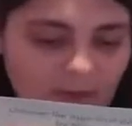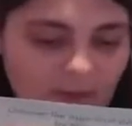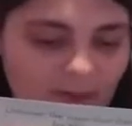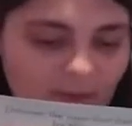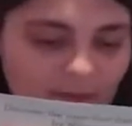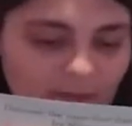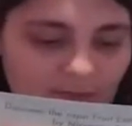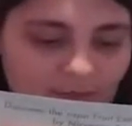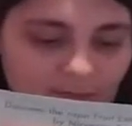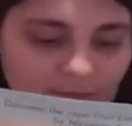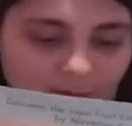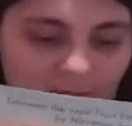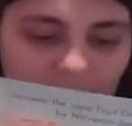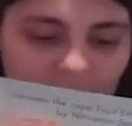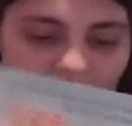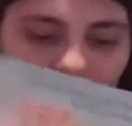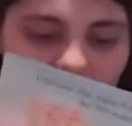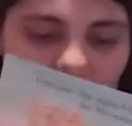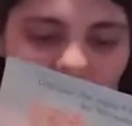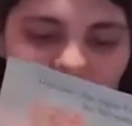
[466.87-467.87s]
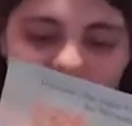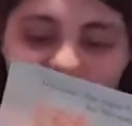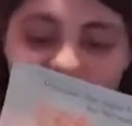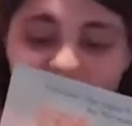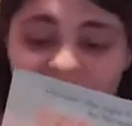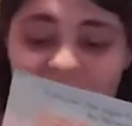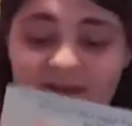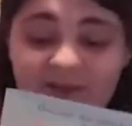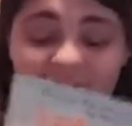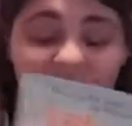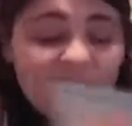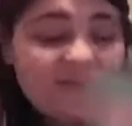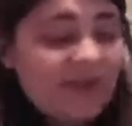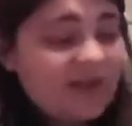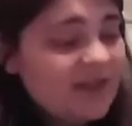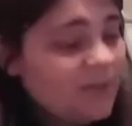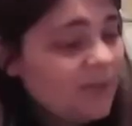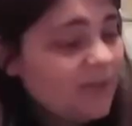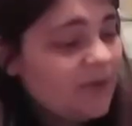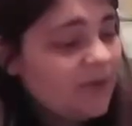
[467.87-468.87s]
Uh, find us on
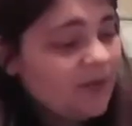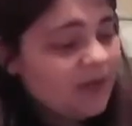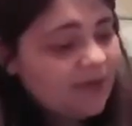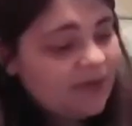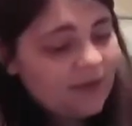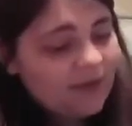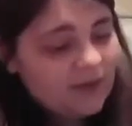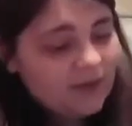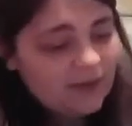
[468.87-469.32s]
Facebook.